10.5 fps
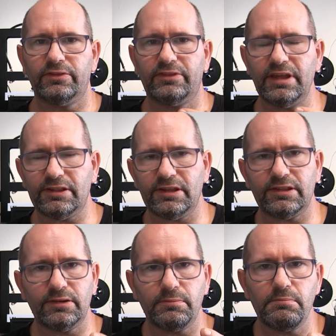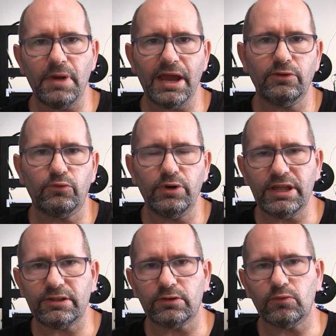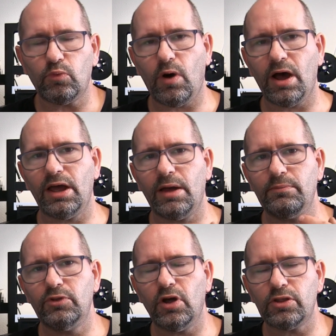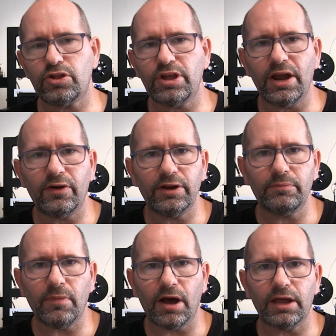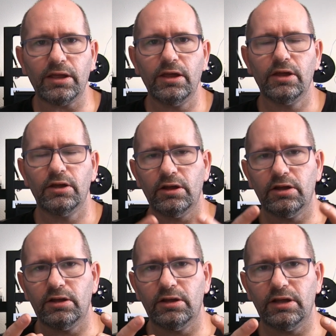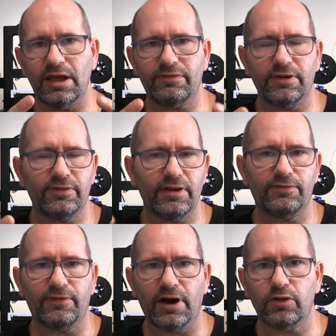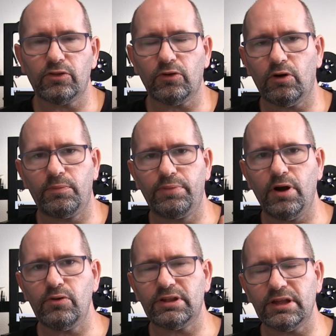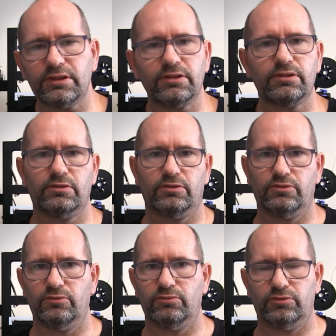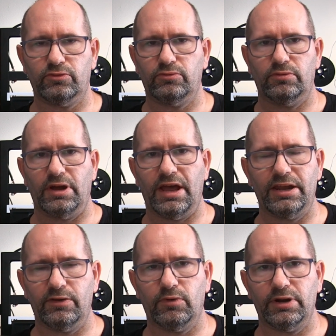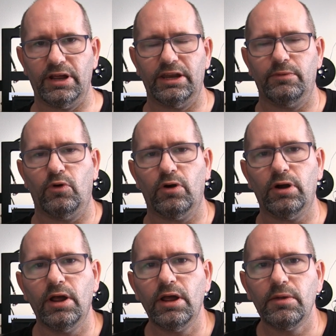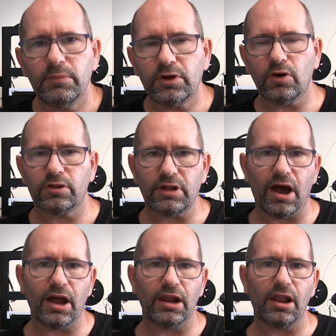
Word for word: this is the main reason why I'm not sharing my uh, FFF files or processes to, to anyone anymore because I